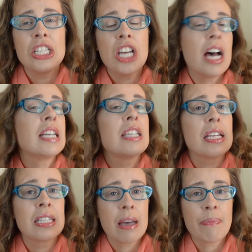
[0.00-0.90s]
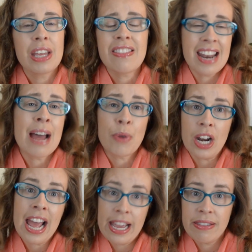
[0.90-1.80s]
does something that I'm
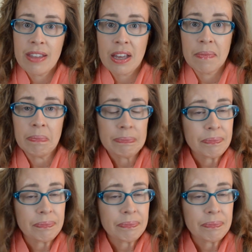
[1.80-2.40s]
going to hate them